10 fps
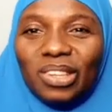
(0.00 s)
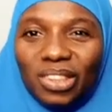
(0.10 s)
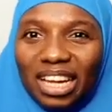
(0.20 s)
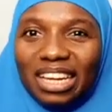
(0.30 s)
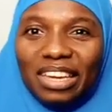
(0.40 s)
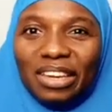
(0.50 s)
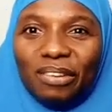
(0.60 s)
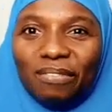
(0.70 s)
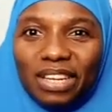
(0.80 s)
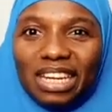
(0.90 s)
Thank you
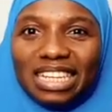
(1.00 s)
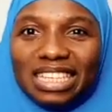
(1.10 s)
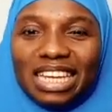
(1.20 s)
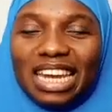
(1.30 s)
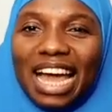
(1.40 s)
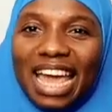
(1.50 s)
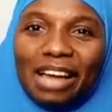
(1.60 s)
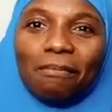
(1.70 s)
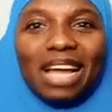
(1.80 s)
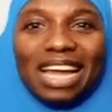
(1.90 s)
for listening. I
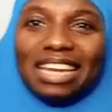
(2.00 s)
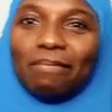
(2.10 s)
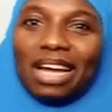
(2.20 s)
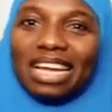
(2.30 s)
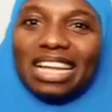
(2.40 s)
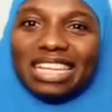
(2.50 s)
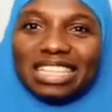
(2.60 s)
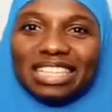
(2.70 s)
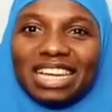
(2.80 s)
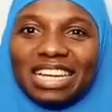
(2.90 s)
am Halima
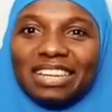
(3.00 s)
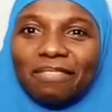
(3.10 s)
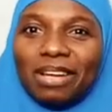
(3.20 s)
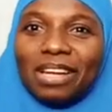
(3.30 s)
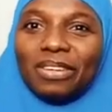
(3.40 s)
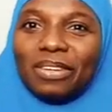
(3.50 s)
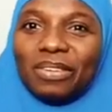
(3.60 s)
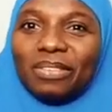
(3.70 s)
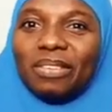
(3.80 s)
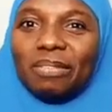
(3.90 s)
Tijani
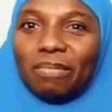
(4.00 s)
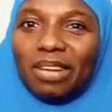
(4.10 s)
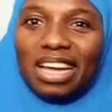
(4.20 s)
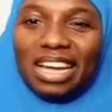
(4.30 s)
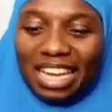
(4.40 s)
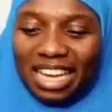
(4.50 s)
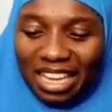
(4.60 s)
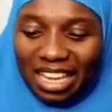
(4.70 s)
Balogun. Bye.